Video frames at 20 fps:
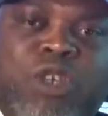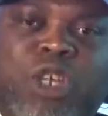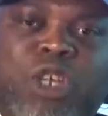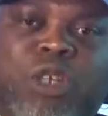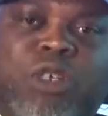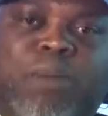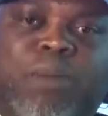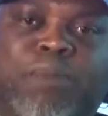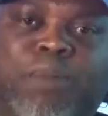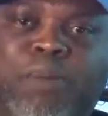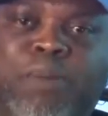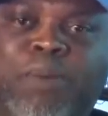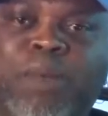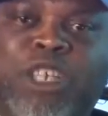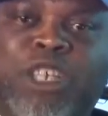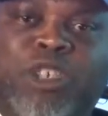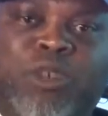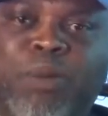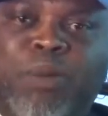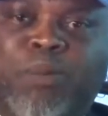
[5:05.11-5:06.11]
the people
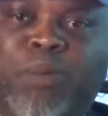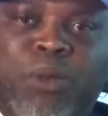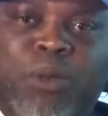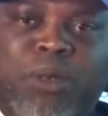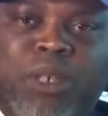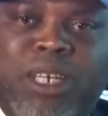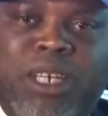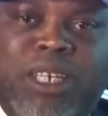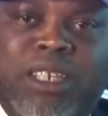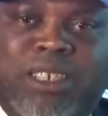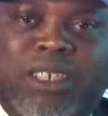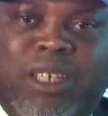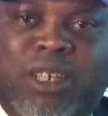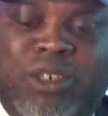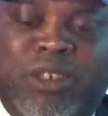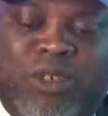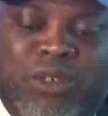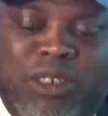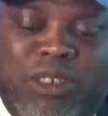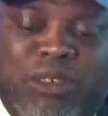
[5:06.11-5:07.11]
that should be building this
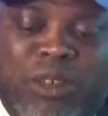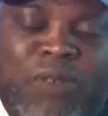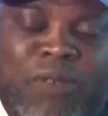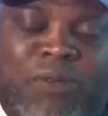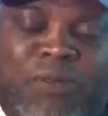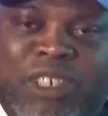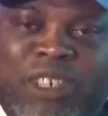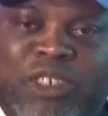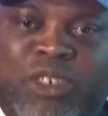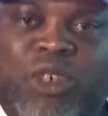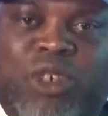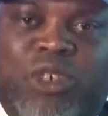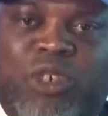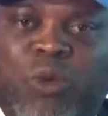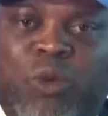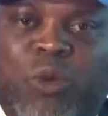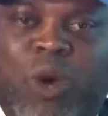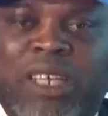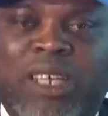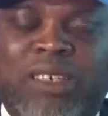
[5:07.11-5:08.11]
country
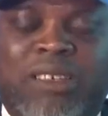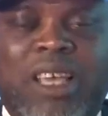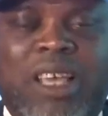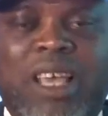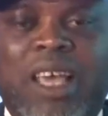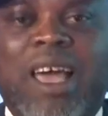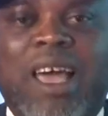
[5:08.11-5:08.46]
infrastructure-wise